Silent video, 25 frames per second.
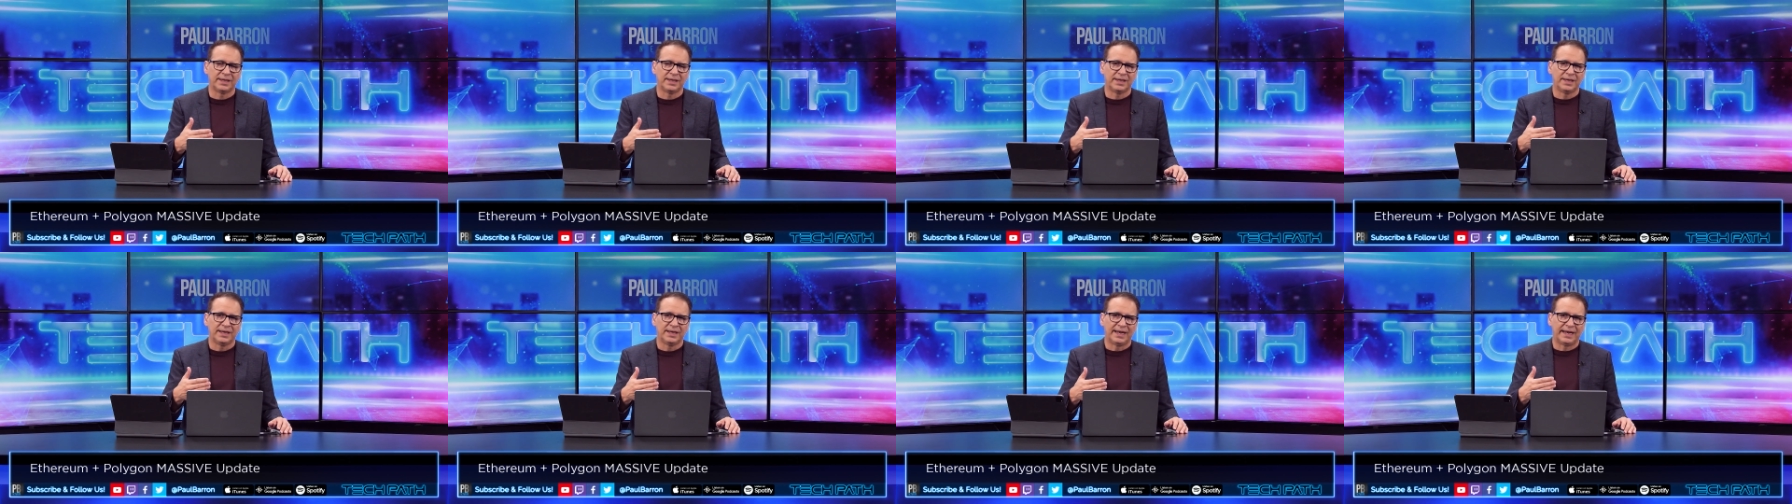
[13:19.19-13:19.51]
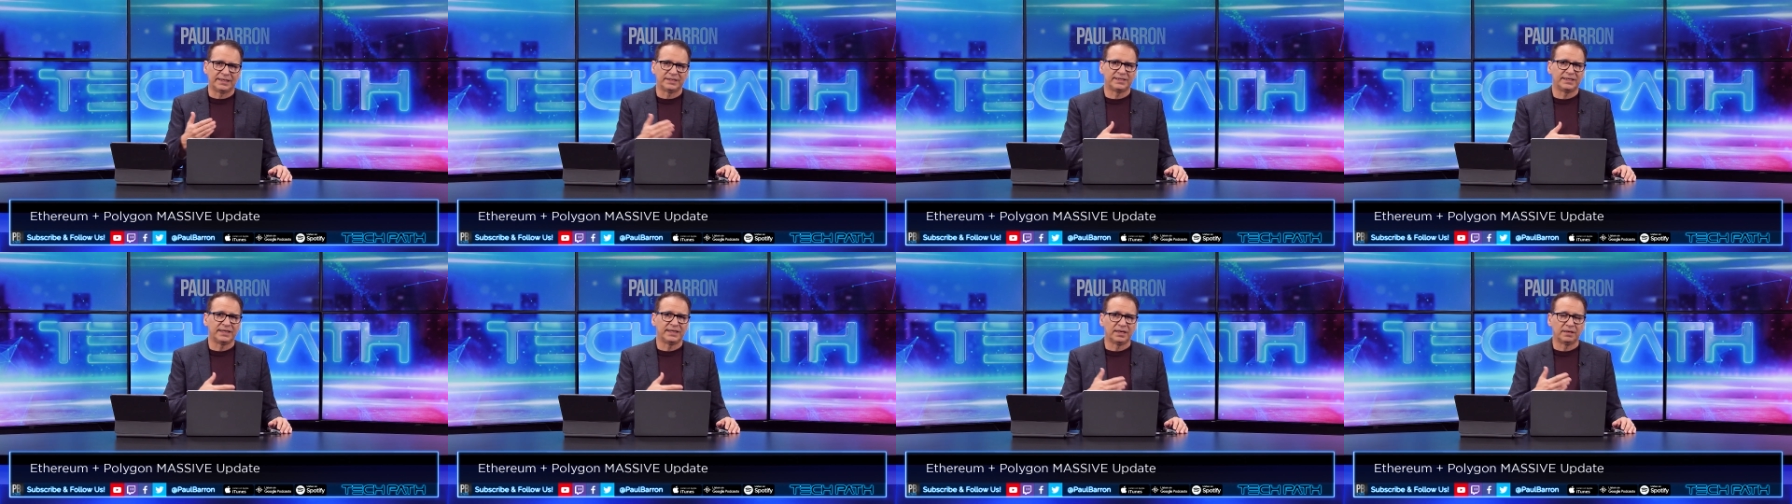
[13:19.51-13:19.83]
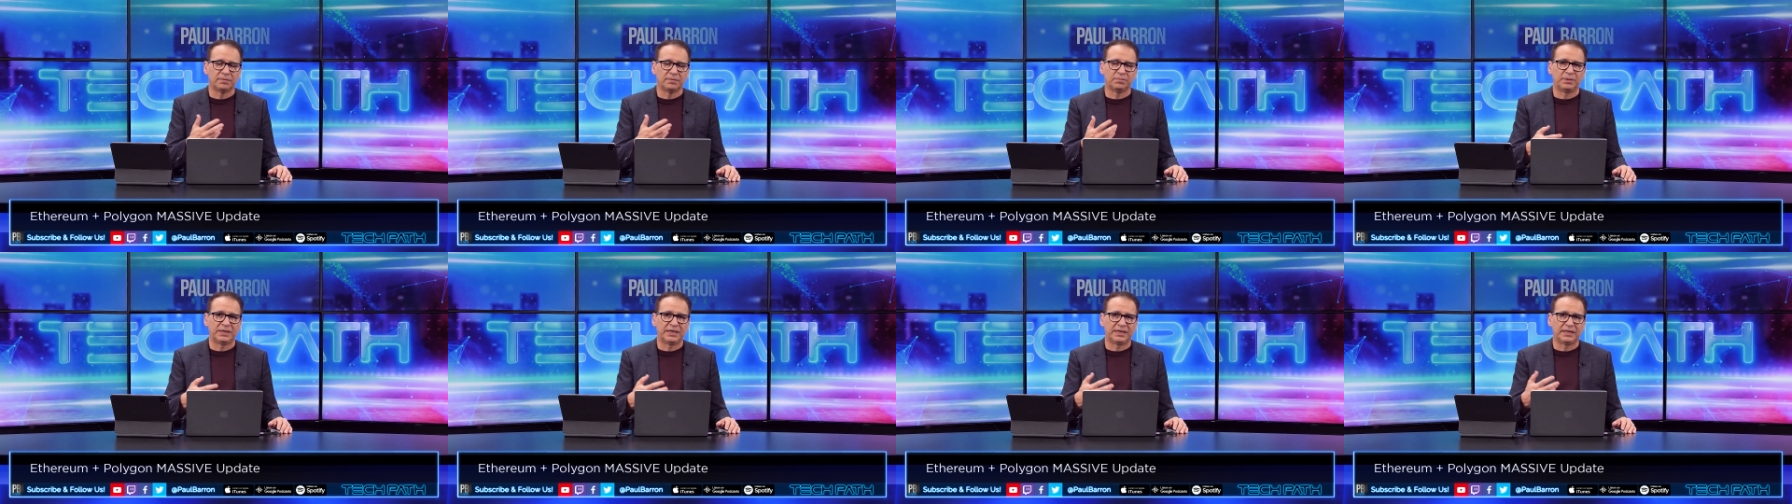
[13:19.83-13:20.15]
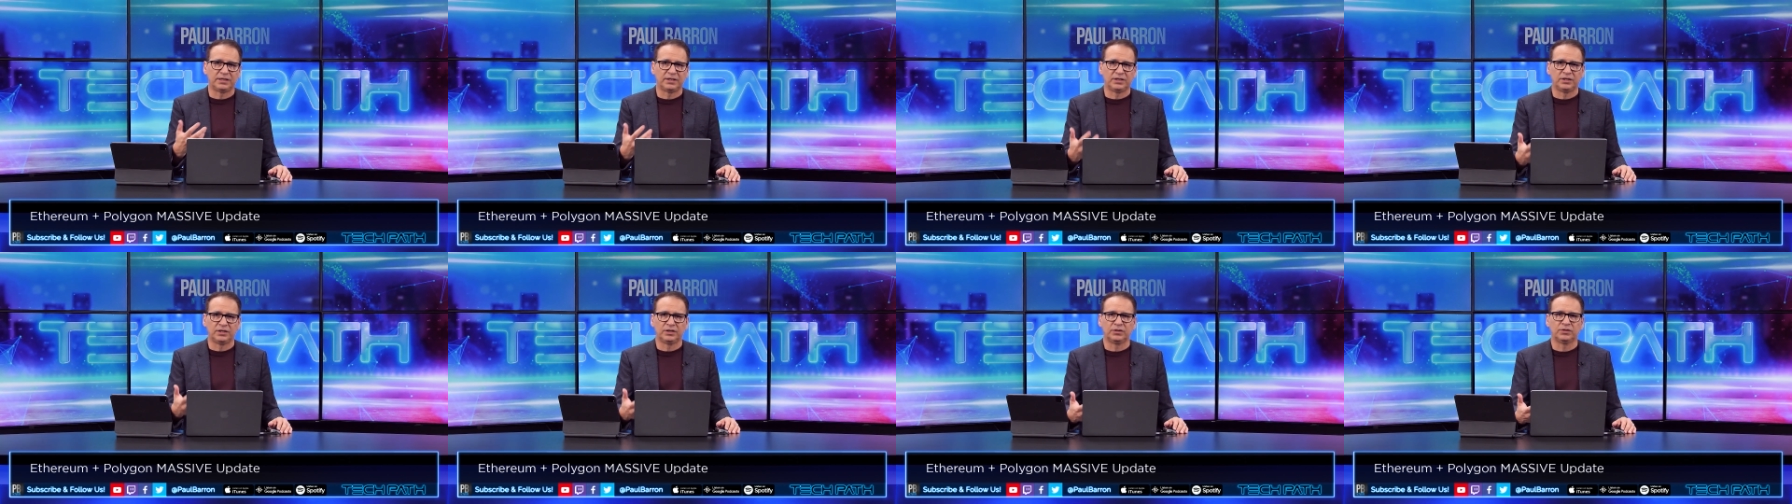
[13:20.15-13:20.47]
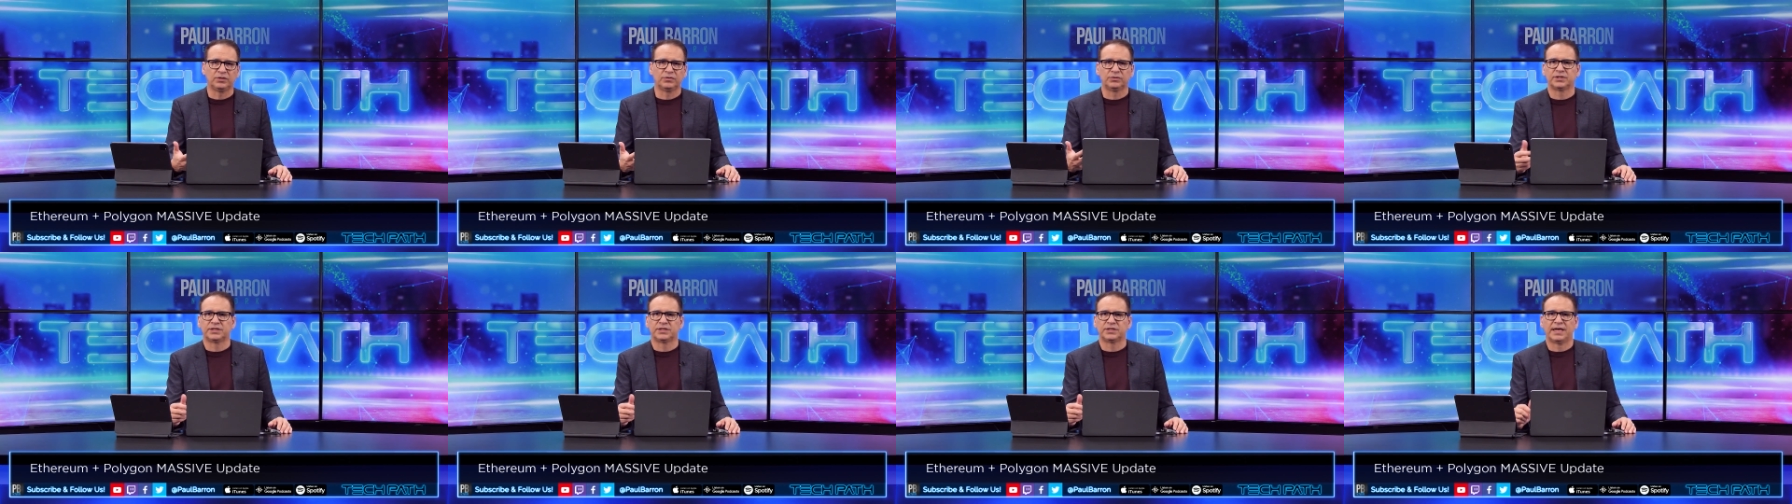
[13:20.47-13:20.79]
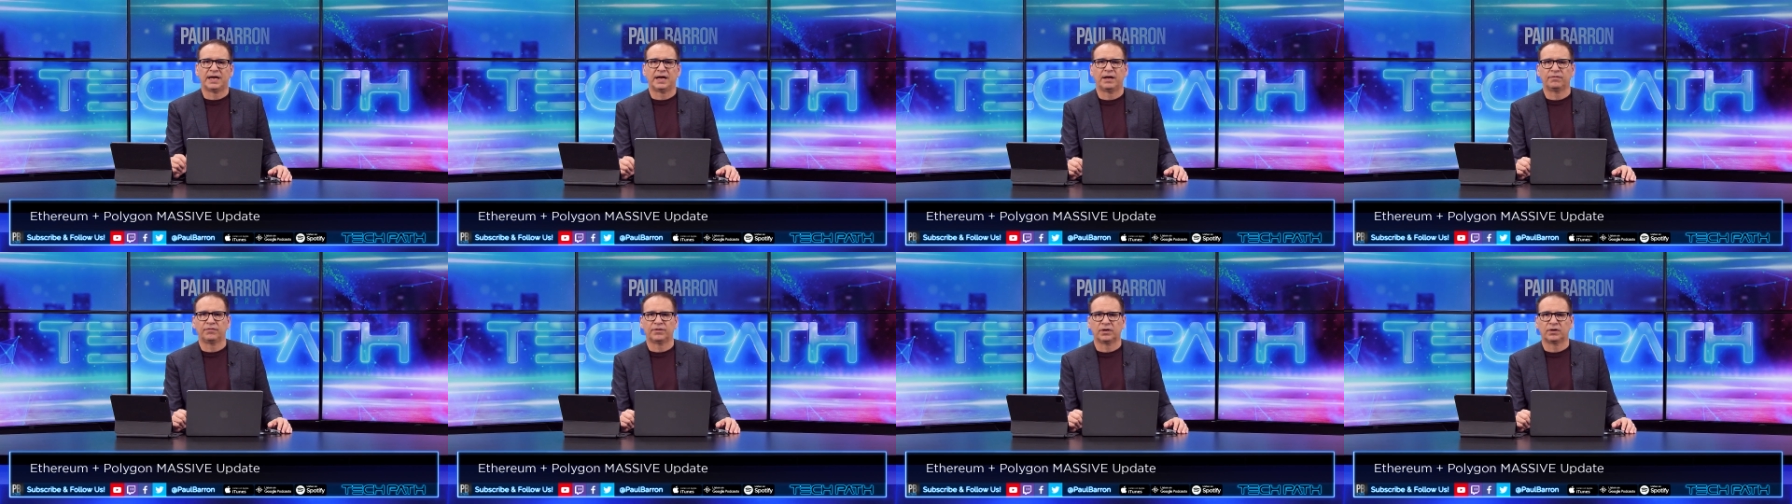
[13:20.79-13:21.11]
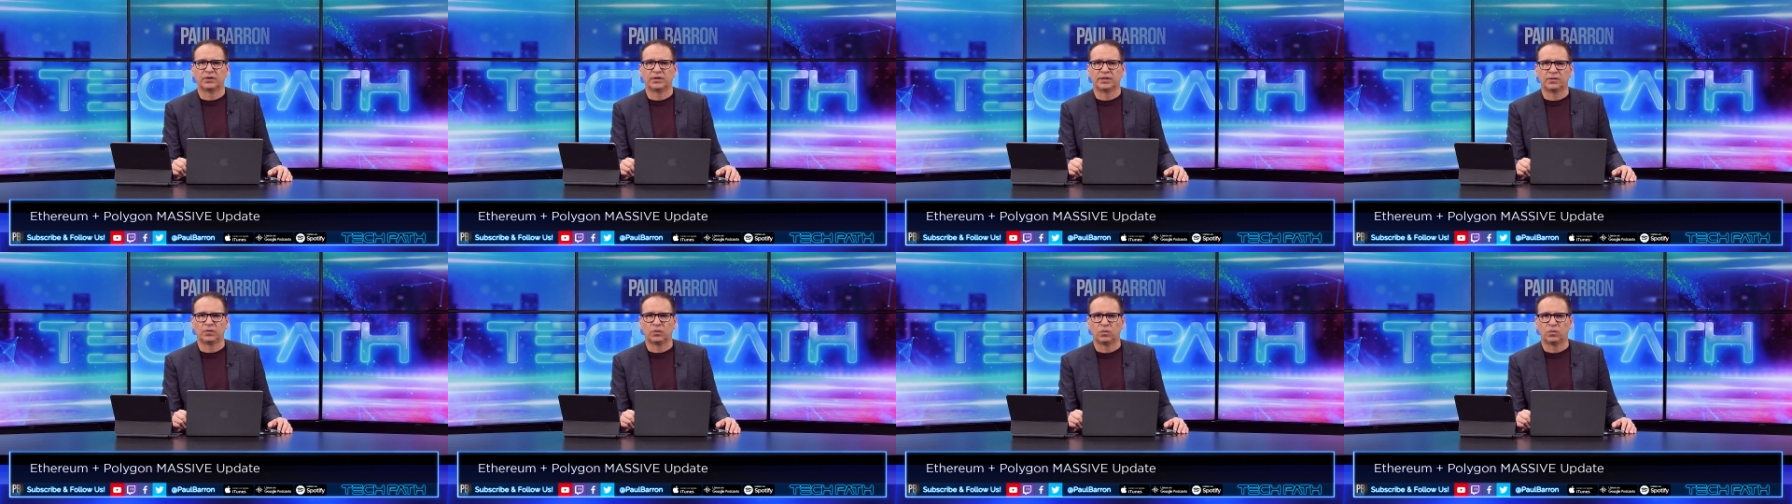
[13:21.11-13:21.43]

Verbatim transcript: and see it being used out there in the